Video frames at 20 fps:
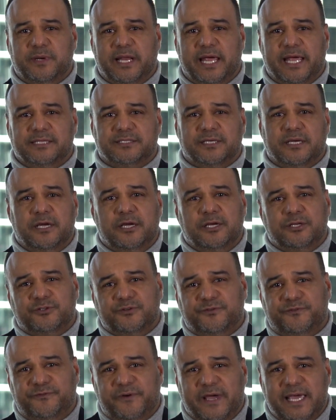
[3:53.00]
plans
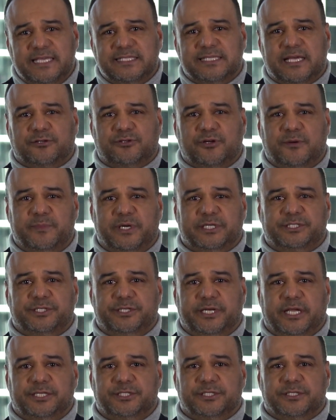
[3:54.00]
to phase out
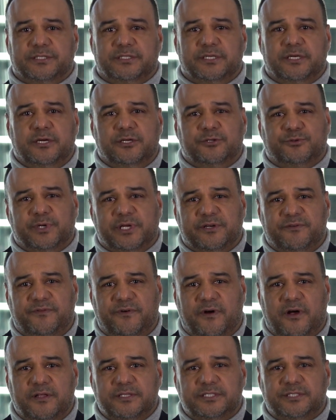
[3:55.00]
combustion engines to
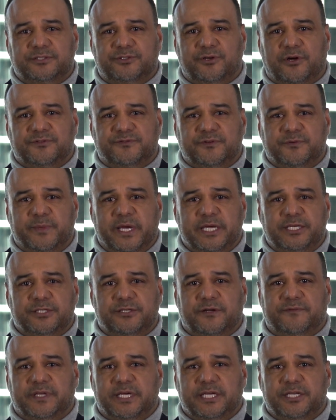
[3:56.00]
advance the
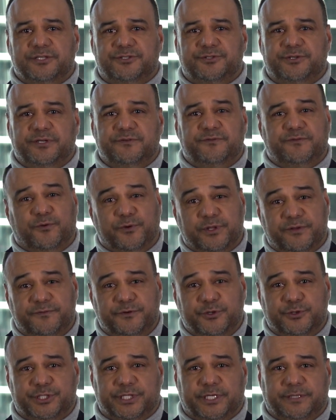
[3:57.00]
transformation of the industry for the
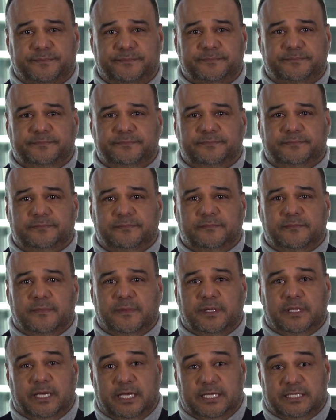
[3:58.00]
future.
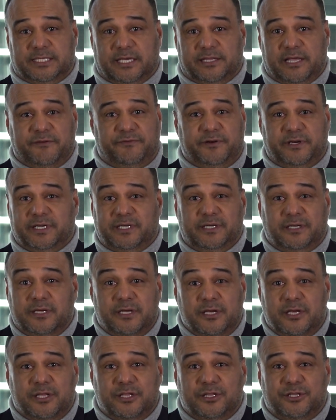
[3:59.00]
In South Africa,
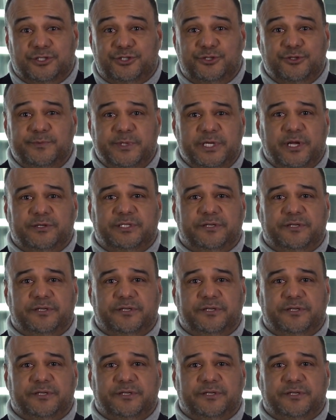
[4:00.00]
this should be no